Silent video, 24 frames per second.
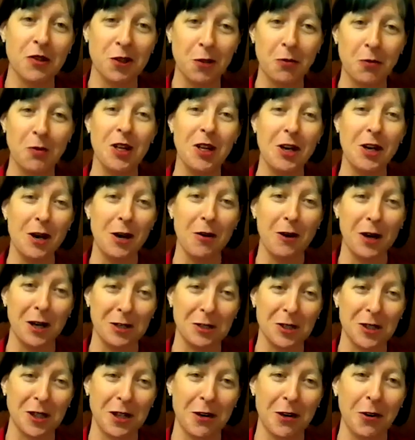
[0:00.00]
So we are
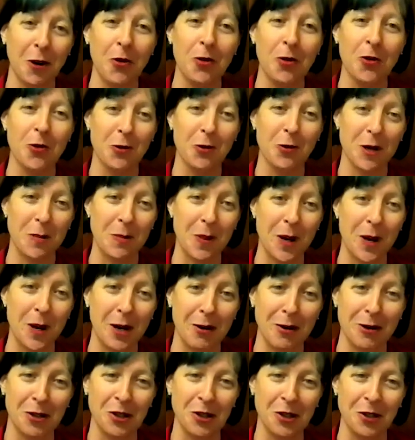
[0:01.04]
actually our own green
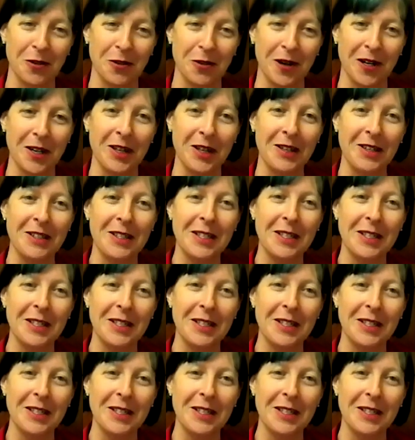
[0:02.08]
power generator